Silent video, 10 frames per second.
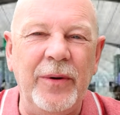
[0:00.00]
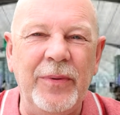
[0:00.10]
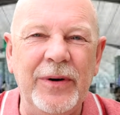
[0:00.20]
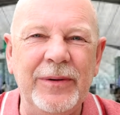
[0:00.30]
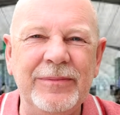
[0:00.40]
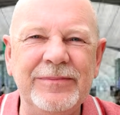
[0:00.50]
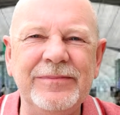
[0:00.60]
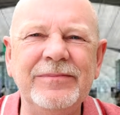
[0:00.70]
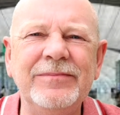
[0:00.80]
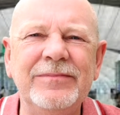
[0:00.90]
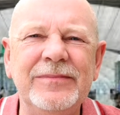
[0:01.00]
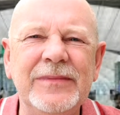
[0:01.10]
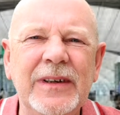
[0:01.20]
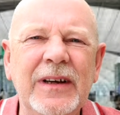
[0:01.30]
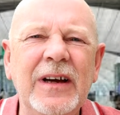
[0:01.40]
bar.
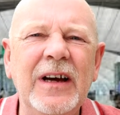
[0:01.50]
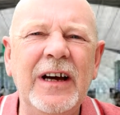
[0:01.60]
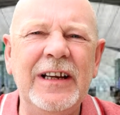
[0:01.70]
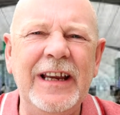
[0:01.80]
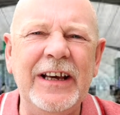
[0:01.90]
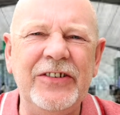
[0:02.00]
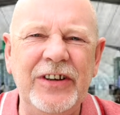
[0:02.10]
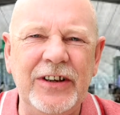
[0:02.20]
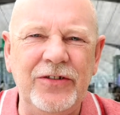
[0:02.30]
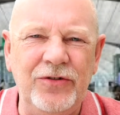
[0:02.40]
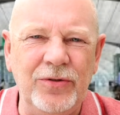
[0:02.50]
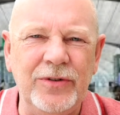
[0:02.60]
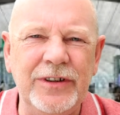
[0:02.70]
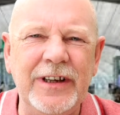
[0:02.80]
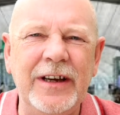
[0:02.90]
And Lek sits Junker